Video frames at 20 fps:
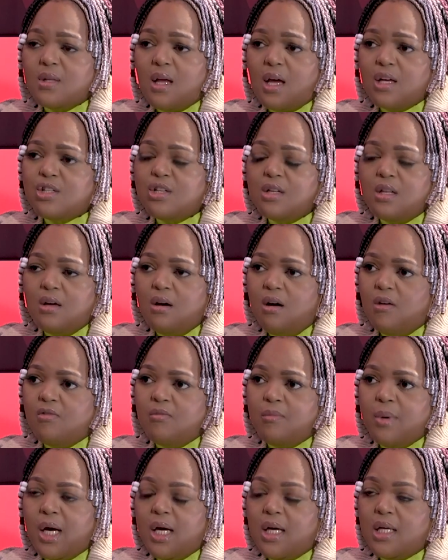actually of
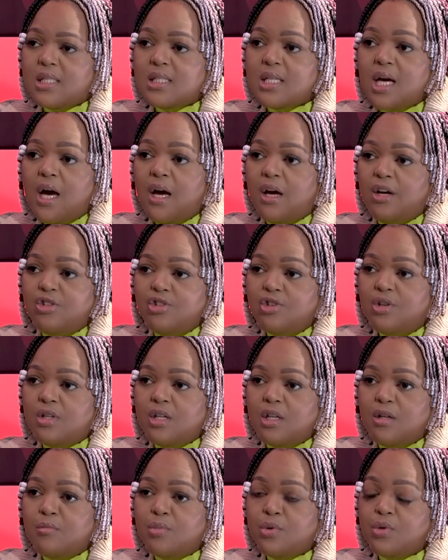my entire
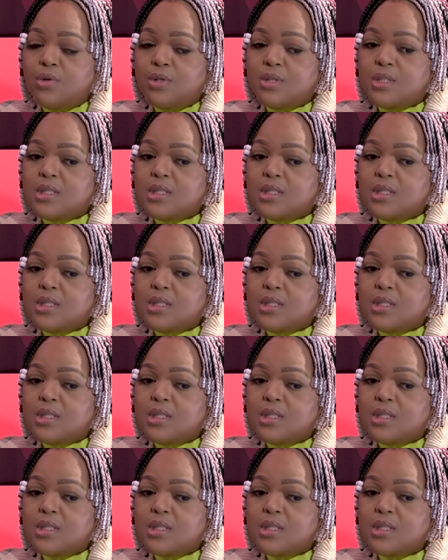journey, because